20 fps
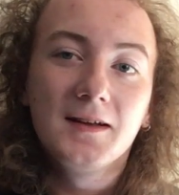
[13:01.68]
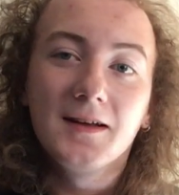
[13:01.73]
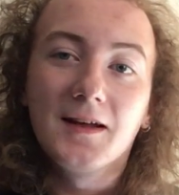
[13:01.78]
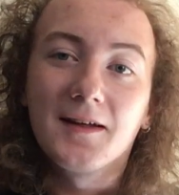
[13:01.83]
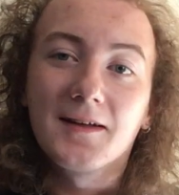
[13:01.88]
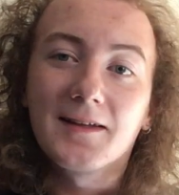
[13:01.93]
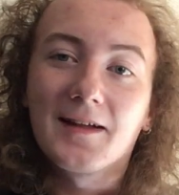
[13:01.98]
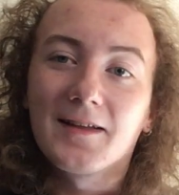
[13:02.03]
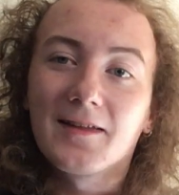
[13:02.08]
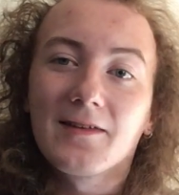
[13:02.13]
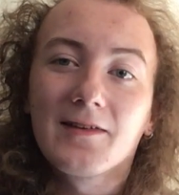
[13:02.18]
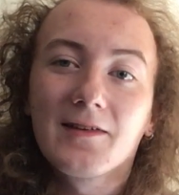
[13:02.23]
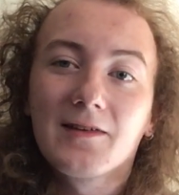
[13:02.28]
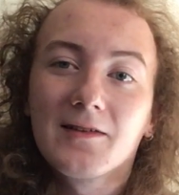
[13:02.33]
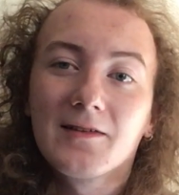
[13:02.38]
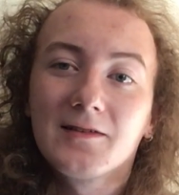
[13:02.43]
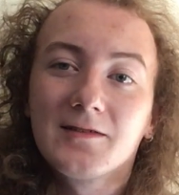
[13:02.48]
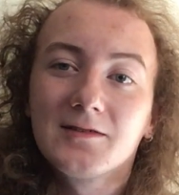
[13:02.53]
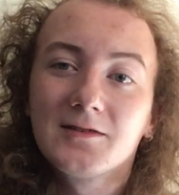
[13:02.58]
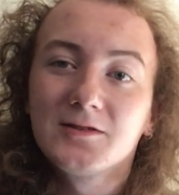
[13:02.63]
think that's
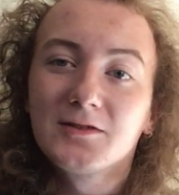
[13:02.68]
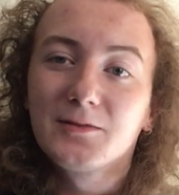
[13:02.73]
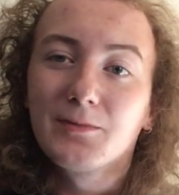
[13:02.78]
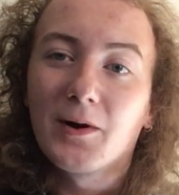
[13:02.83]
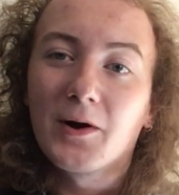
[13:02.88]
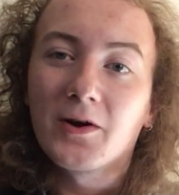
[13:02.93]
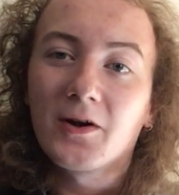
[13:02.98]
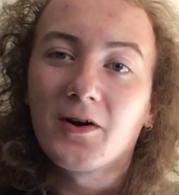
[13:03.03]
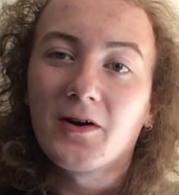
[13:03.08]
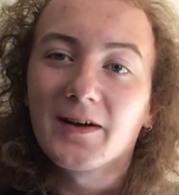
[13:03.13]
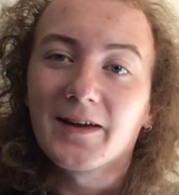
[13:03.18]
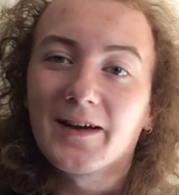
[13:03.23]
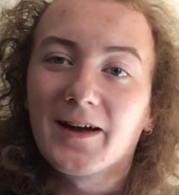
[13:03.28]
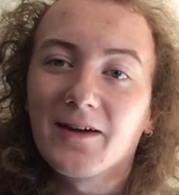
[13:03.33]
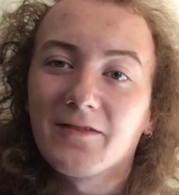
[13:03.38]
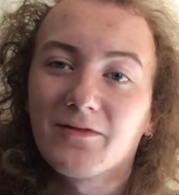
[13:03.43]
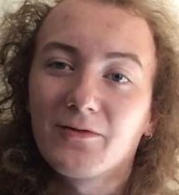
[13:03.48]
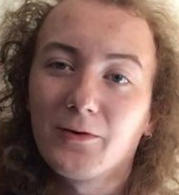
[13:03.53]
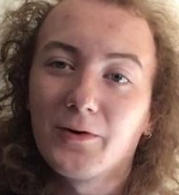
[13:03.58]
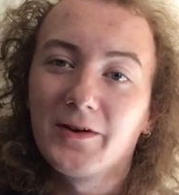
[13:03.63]
just about all I
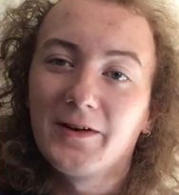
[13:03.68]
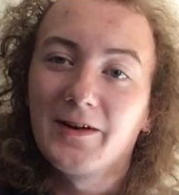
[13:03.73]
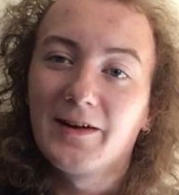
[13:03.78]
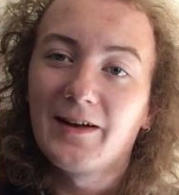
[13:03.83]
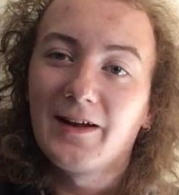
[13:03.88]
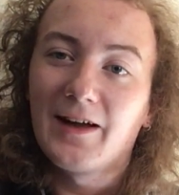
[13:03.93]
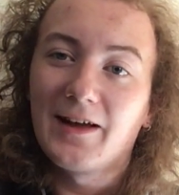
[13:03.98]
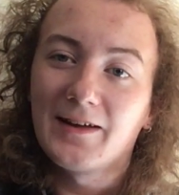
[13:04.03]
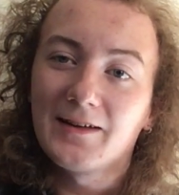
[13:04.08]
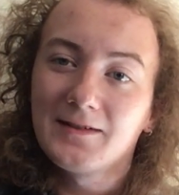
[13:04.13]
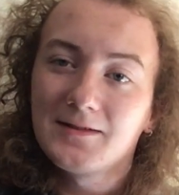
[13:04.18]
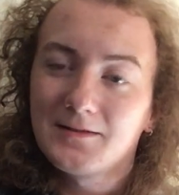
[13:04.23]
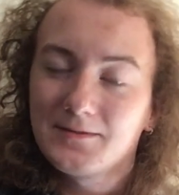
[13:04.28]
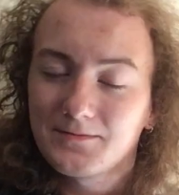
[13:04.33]
got for you today.